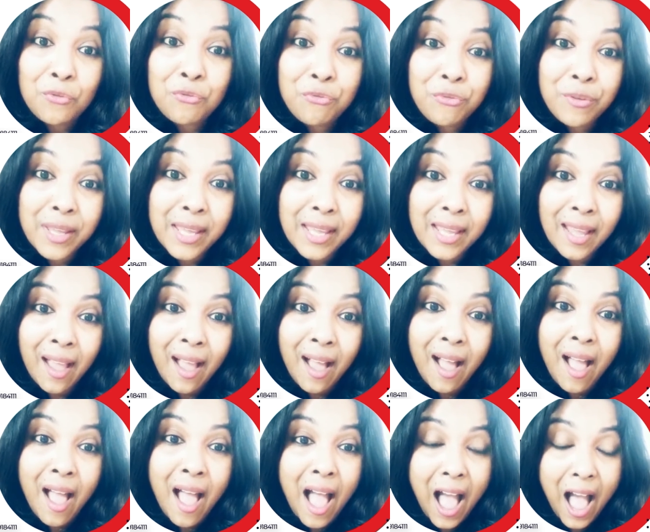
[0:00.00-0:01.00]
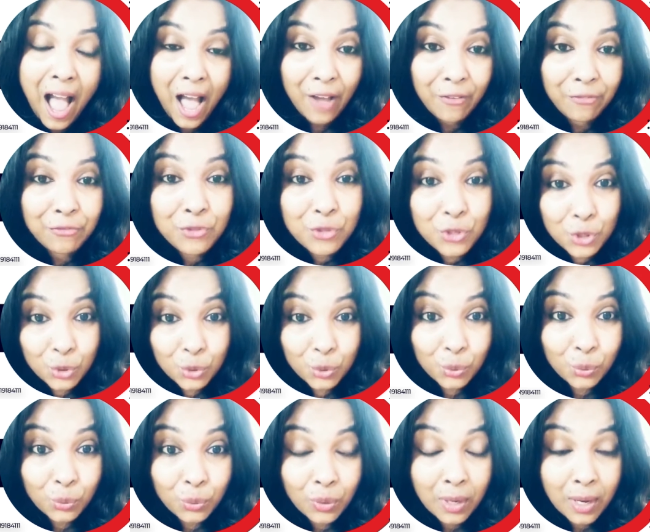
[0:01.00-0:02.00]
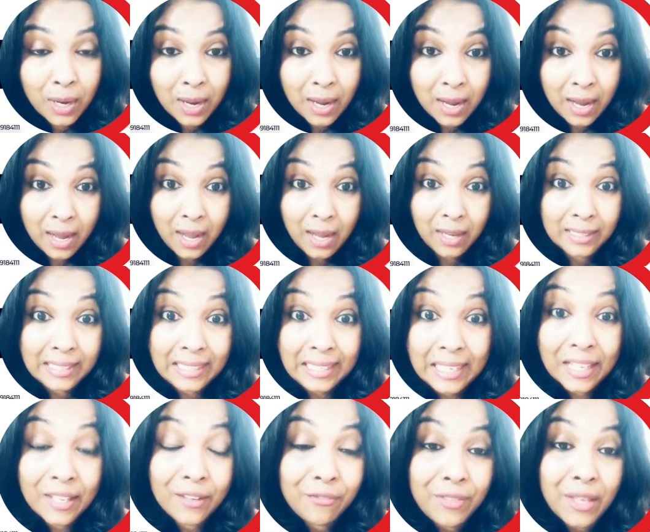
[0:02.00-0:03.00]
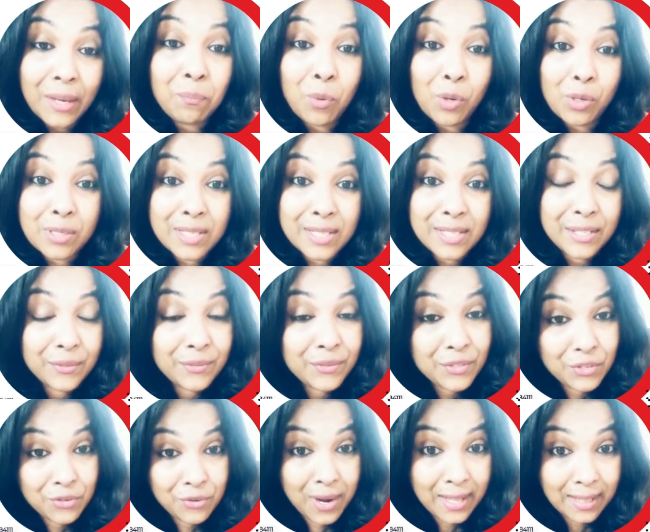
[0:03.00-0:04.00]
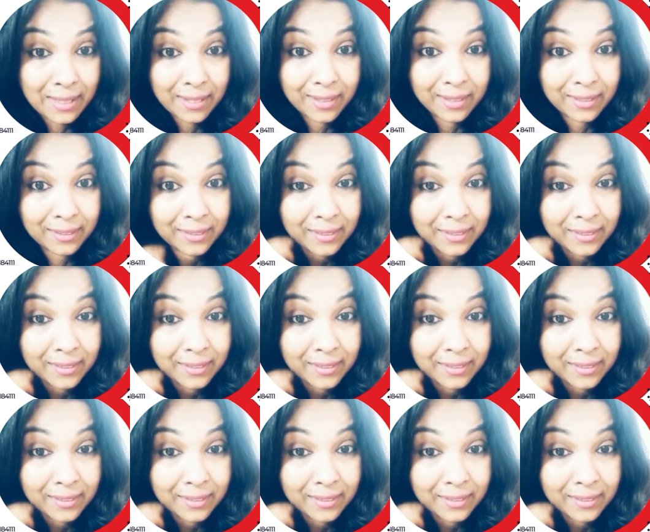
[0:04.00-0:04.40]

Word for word: we have to give that positive strength.